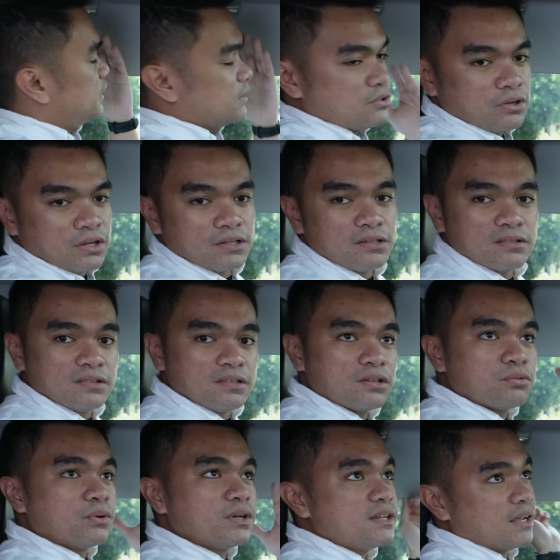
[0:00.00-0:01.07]
then you can
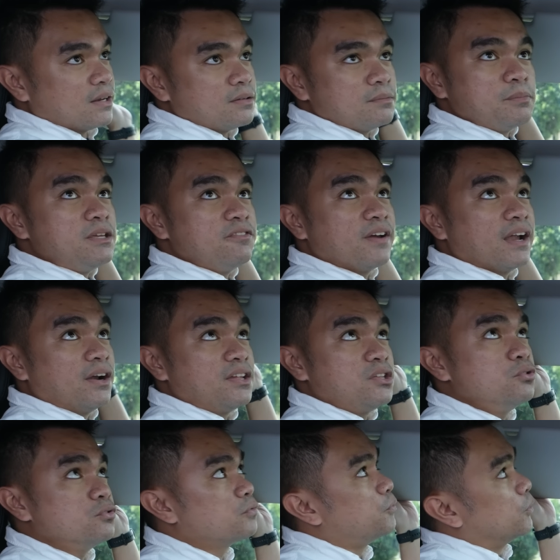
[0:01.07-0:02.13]
this one can be very
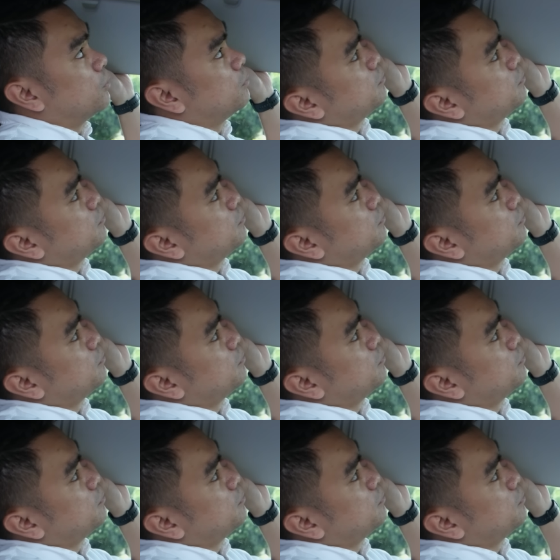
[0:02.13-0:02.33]
useful.